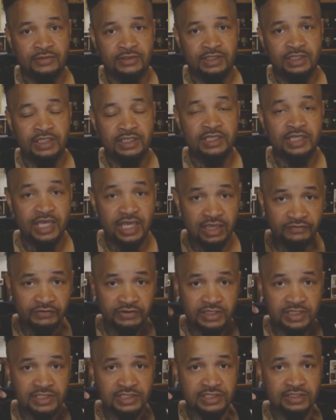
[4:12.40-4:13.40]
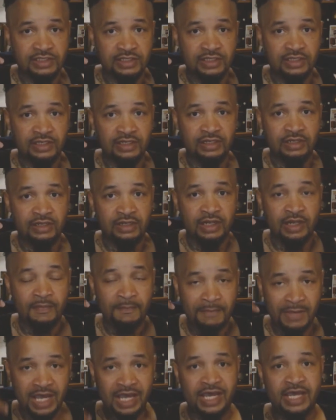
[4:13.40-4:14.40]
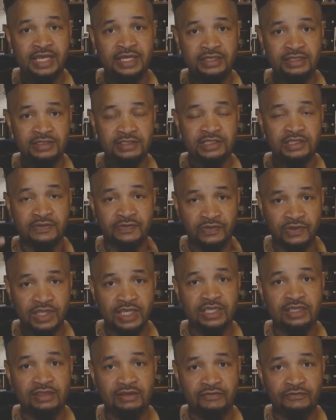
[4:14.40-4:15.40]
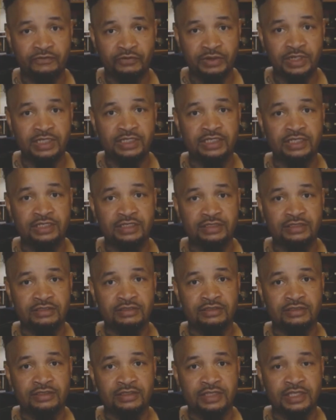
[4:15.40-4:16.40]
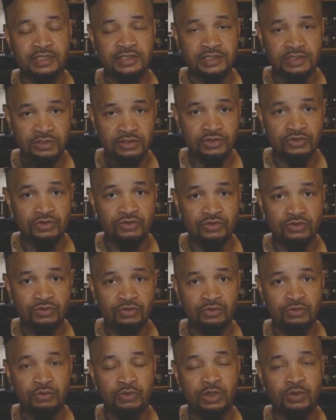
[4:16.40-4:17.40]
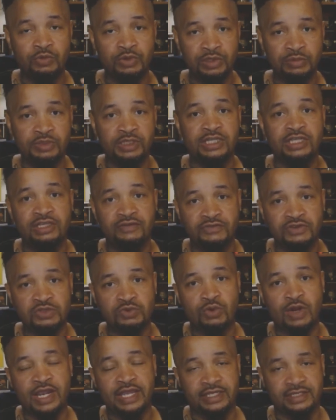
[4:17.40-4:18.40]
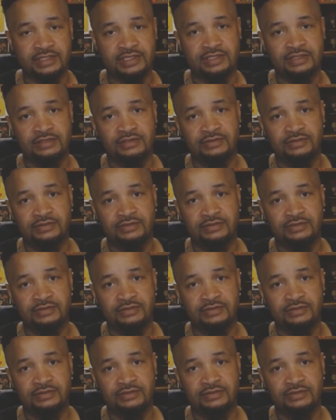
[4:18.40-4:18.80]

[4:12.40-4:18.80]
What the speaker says: He gave us a mind to think freely and to do what we believe is right.